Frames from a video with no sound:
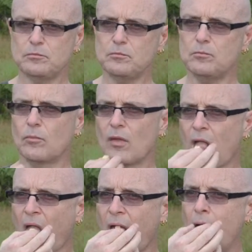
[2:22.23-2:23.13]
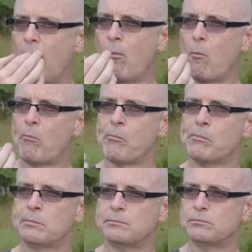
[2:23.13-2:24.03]

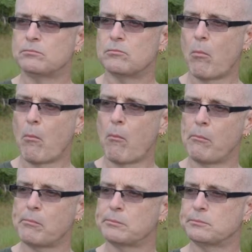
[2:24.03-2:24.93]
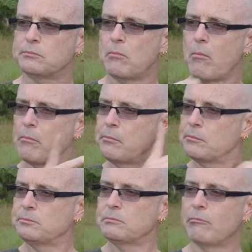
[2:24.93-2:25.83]

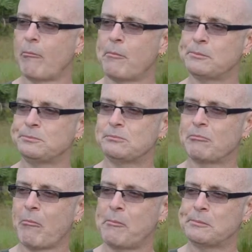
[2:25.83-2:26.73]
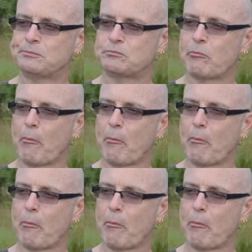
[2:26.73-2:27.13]
Nobody speaks.